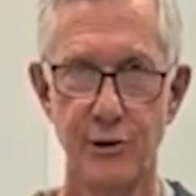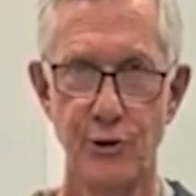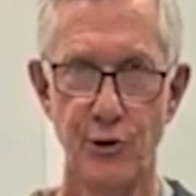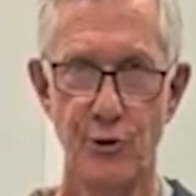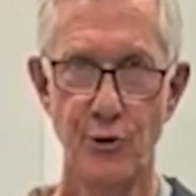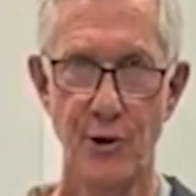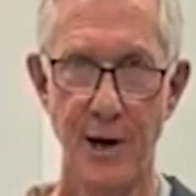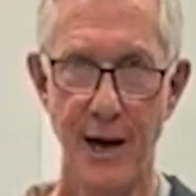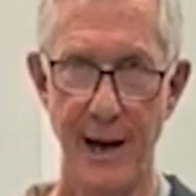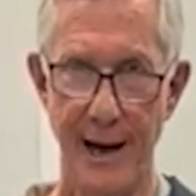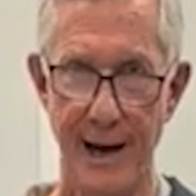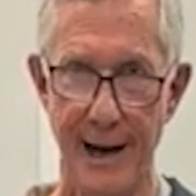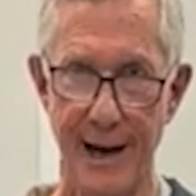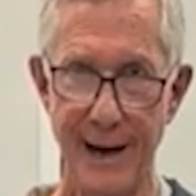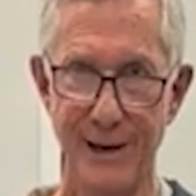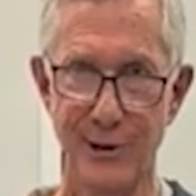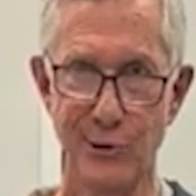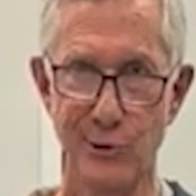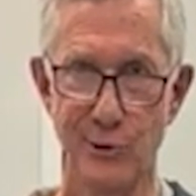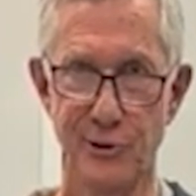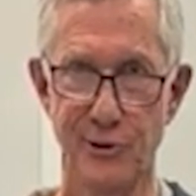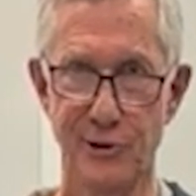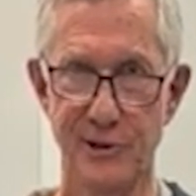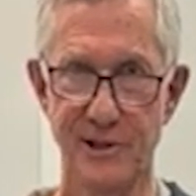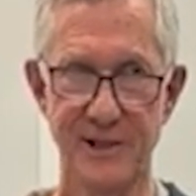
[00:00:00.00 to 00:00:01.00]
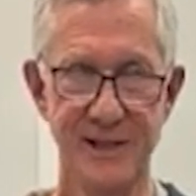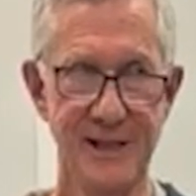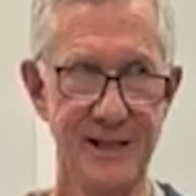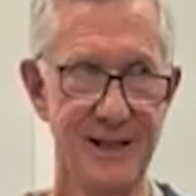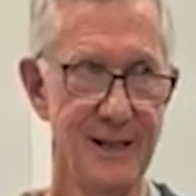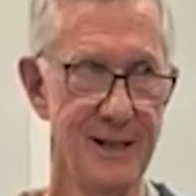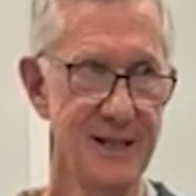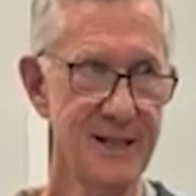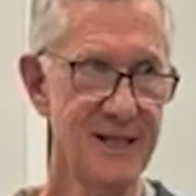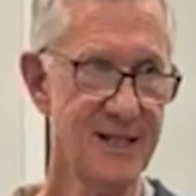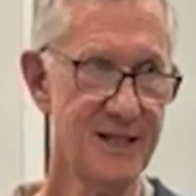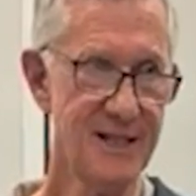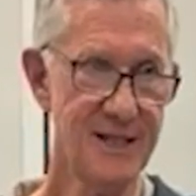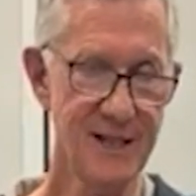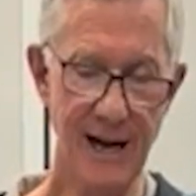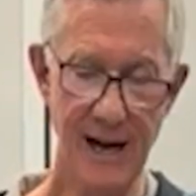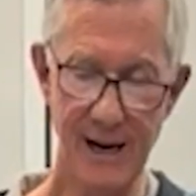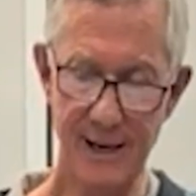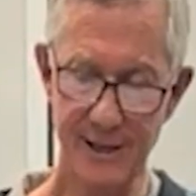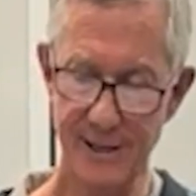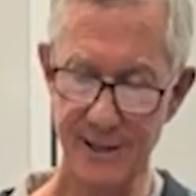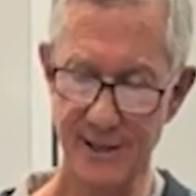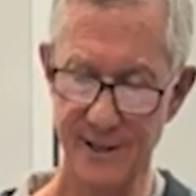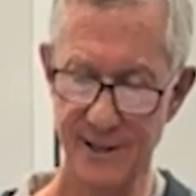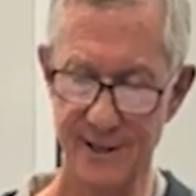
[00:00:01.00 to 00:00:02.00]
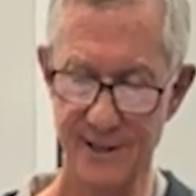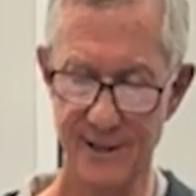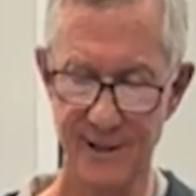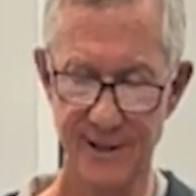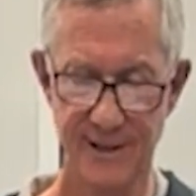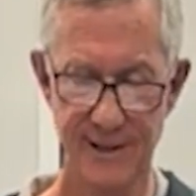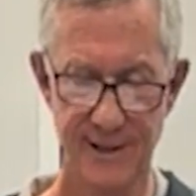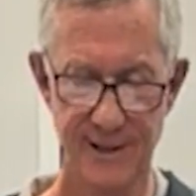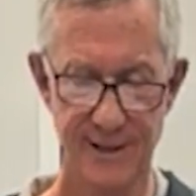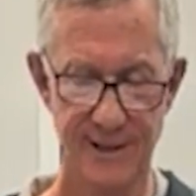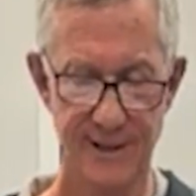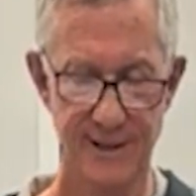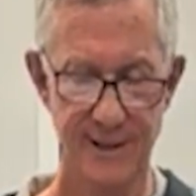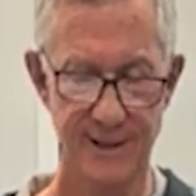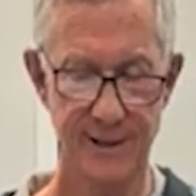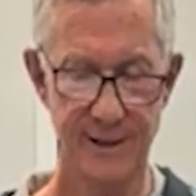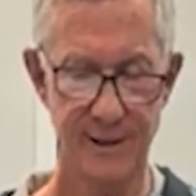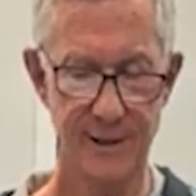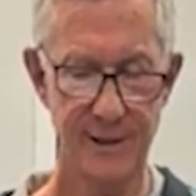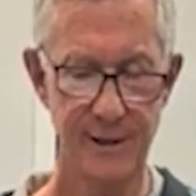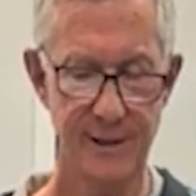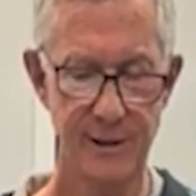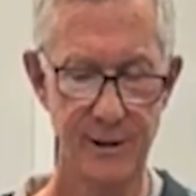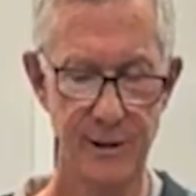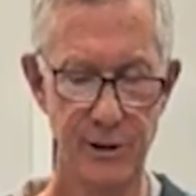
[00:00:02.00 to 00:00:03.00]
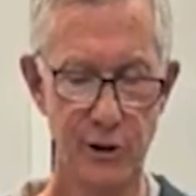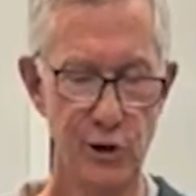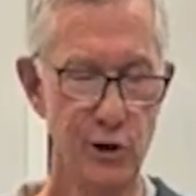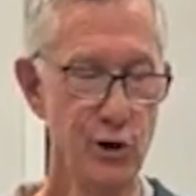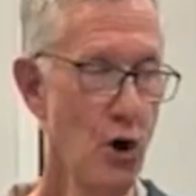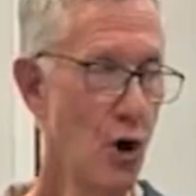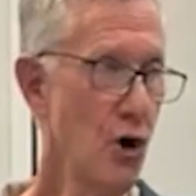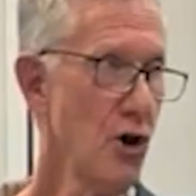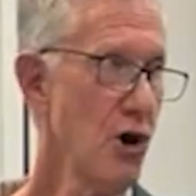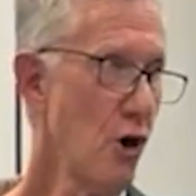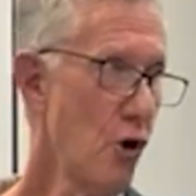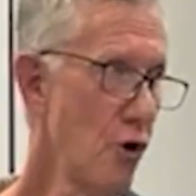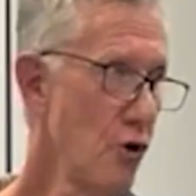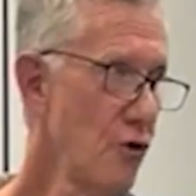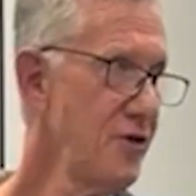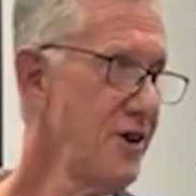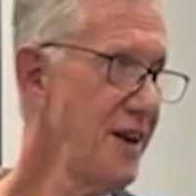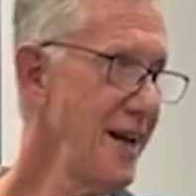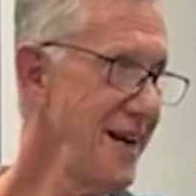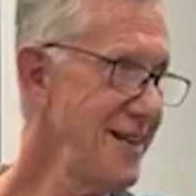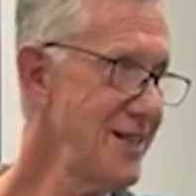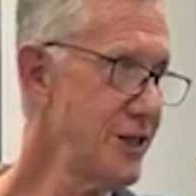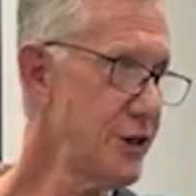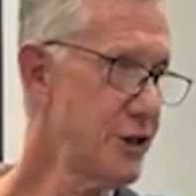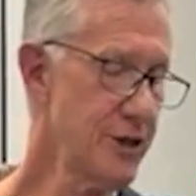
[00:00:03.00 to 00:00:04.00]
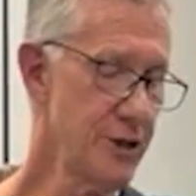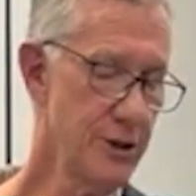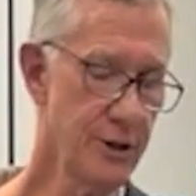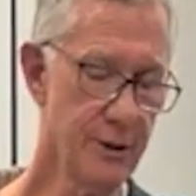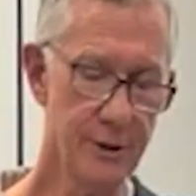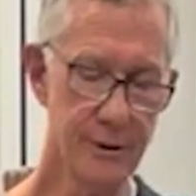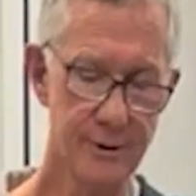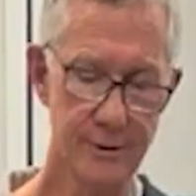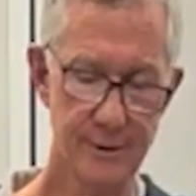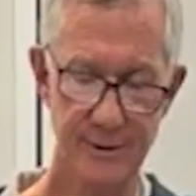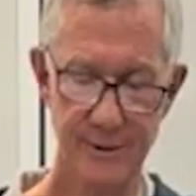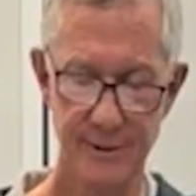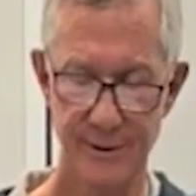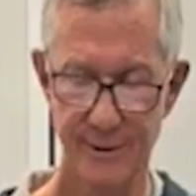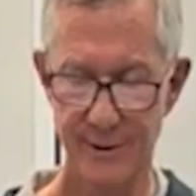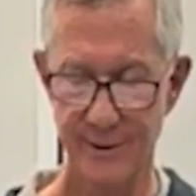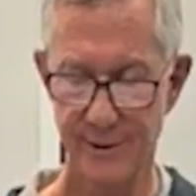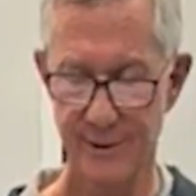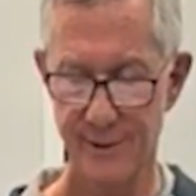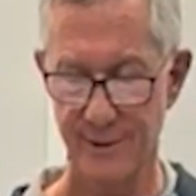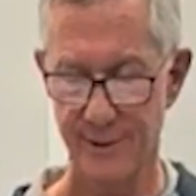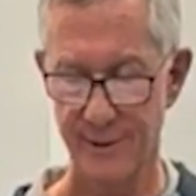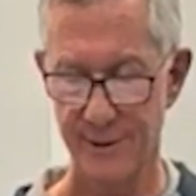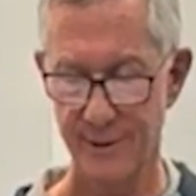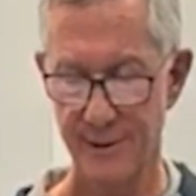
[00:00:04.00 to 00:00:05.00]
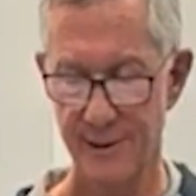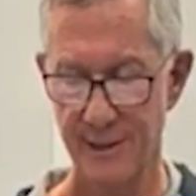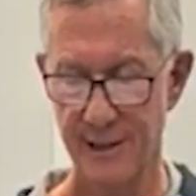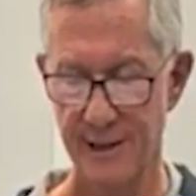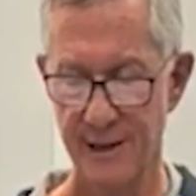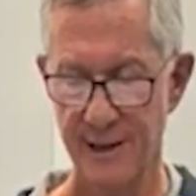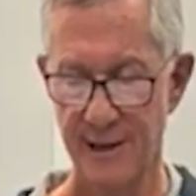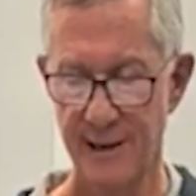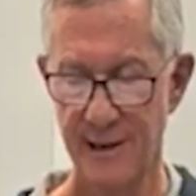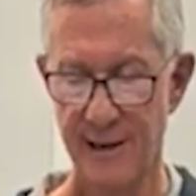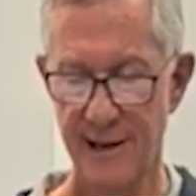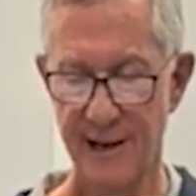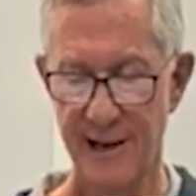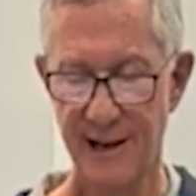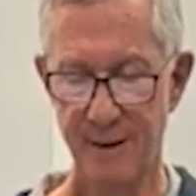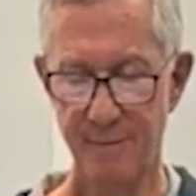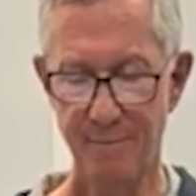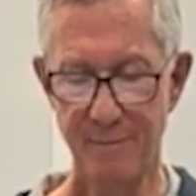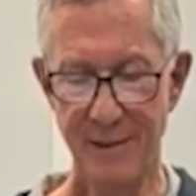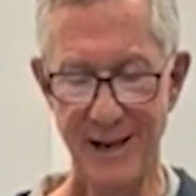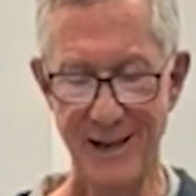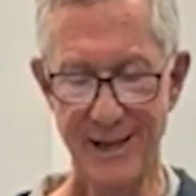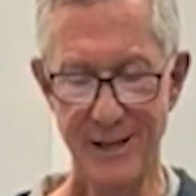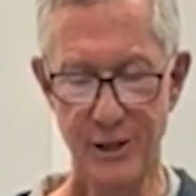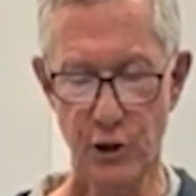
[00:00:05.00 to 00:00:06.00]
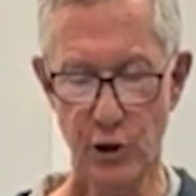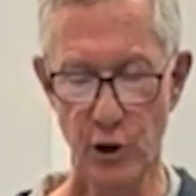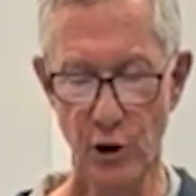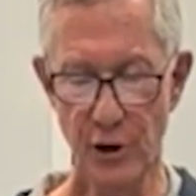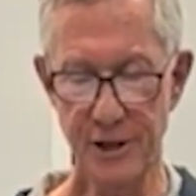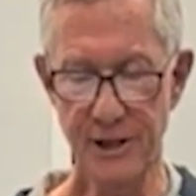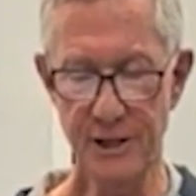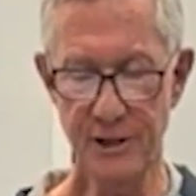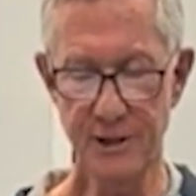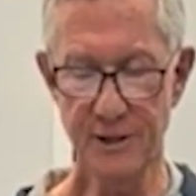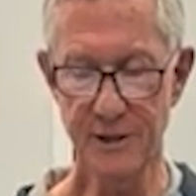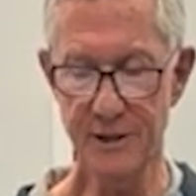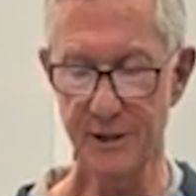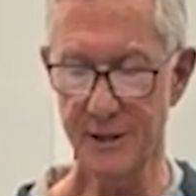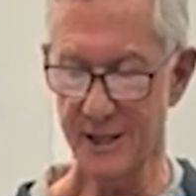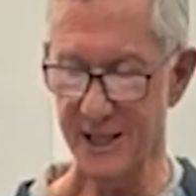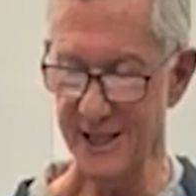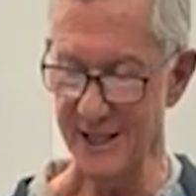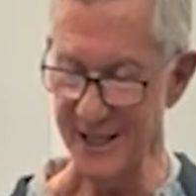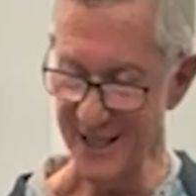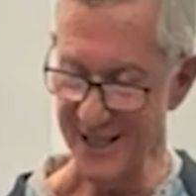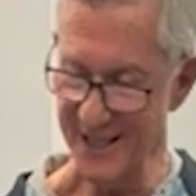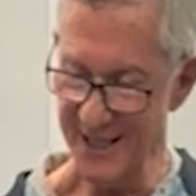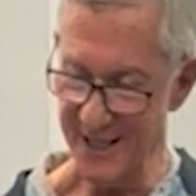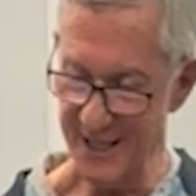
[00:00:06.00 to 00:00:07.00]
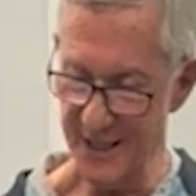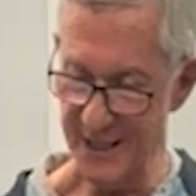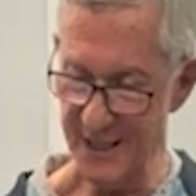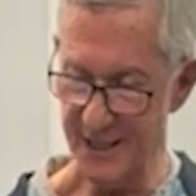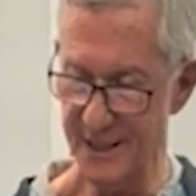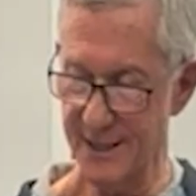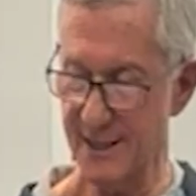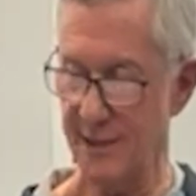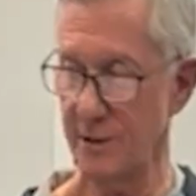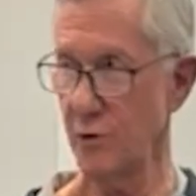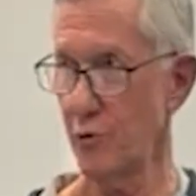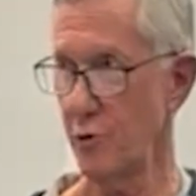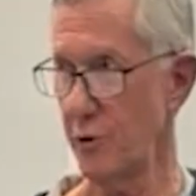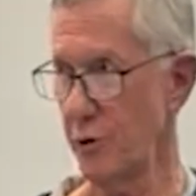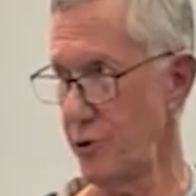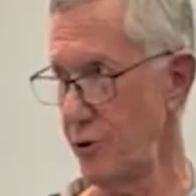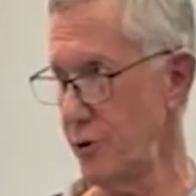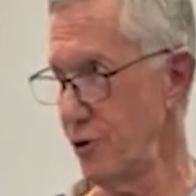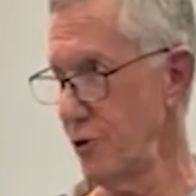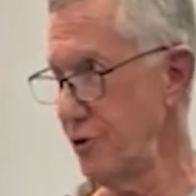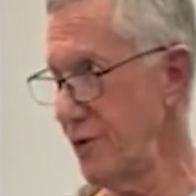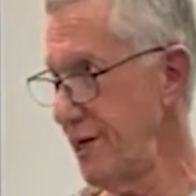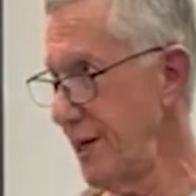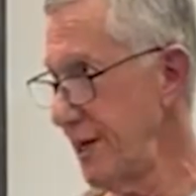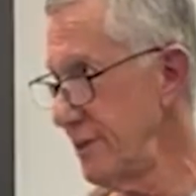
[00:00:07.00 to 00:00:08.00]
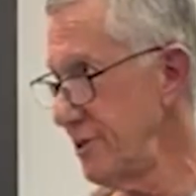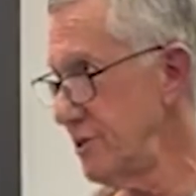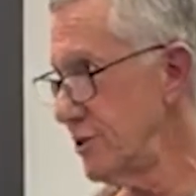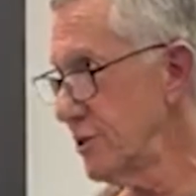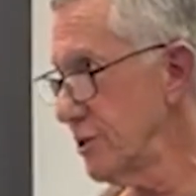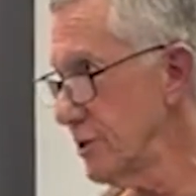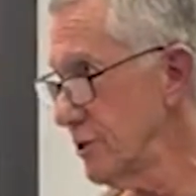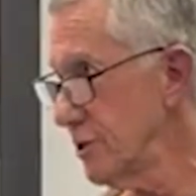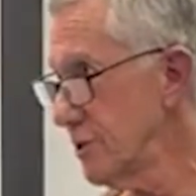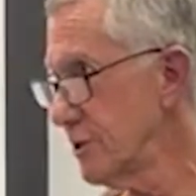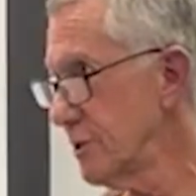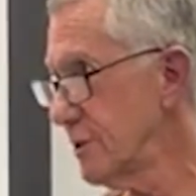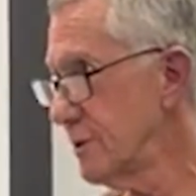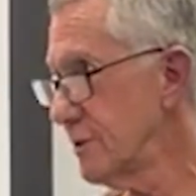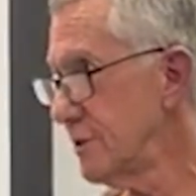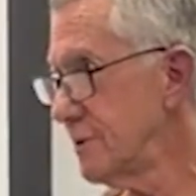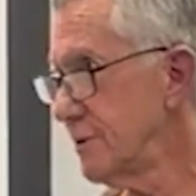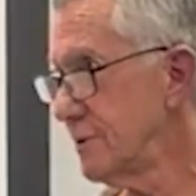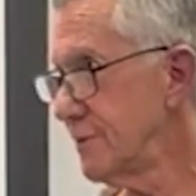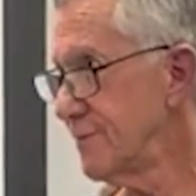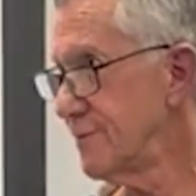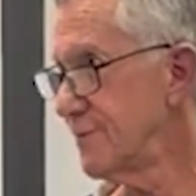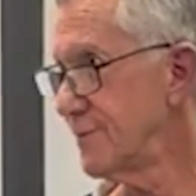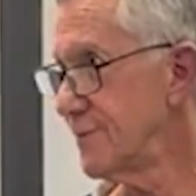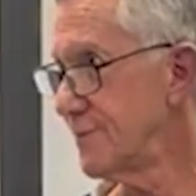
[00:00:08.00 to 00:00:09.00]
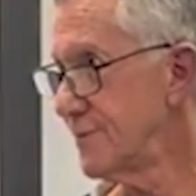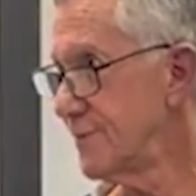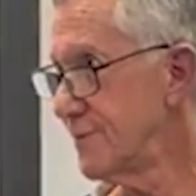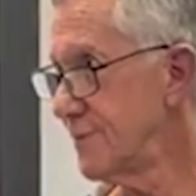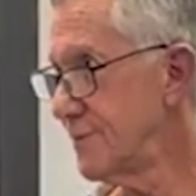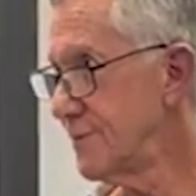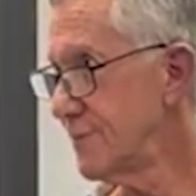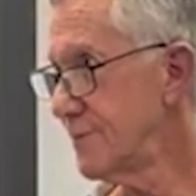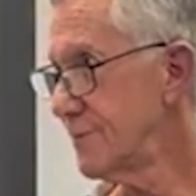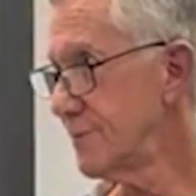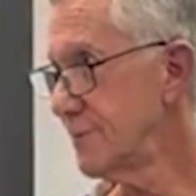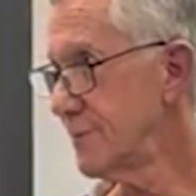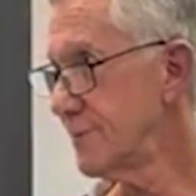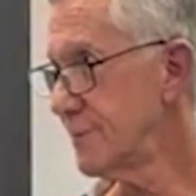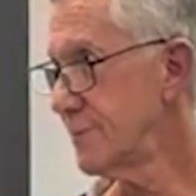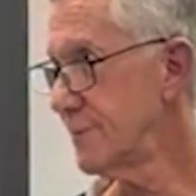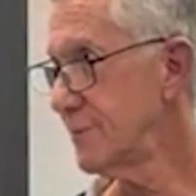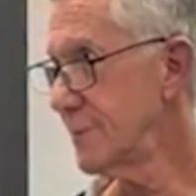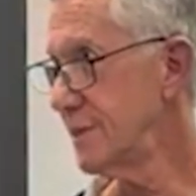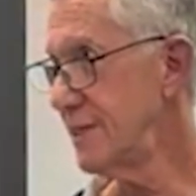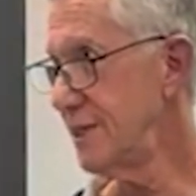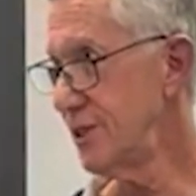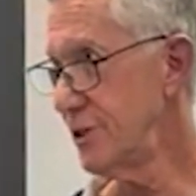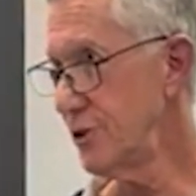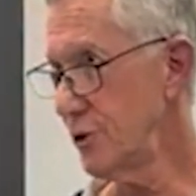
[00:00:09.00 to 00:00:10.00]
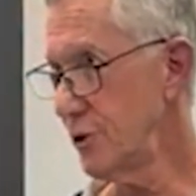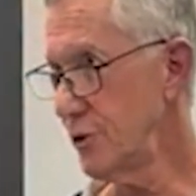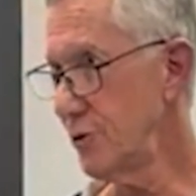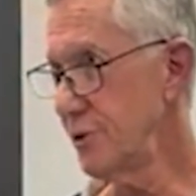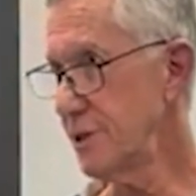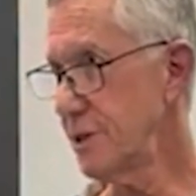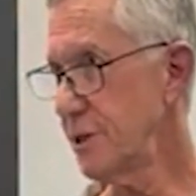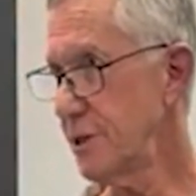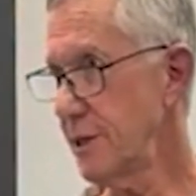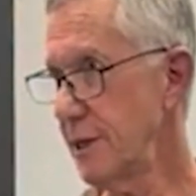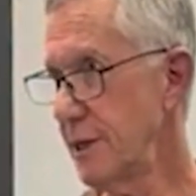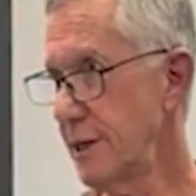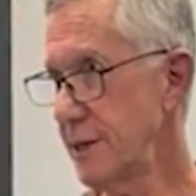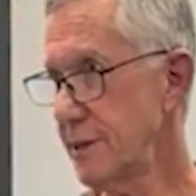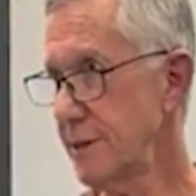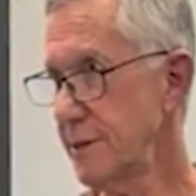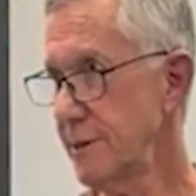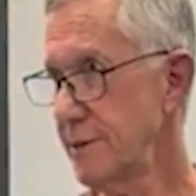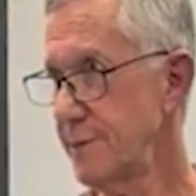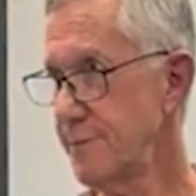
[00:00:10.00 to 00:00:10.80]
to accurately assess your own nature and make choices consistent with your nature is your intellect.